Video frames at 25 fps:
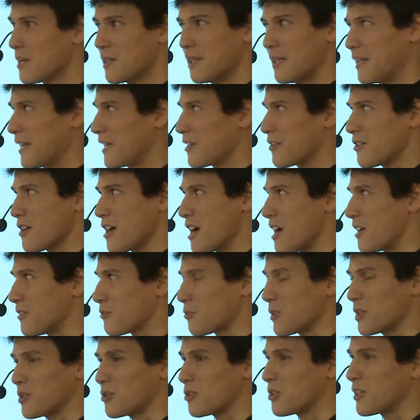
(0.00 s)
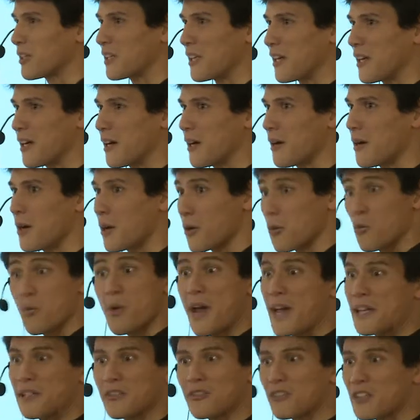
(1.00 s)
Later on, when you're gonna
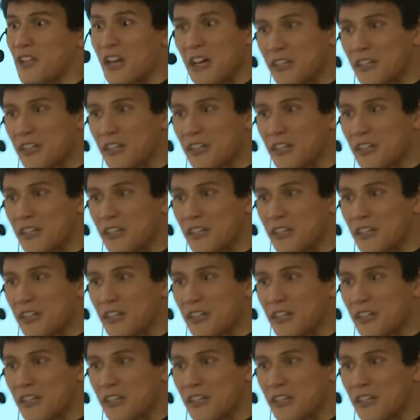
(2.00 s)
write an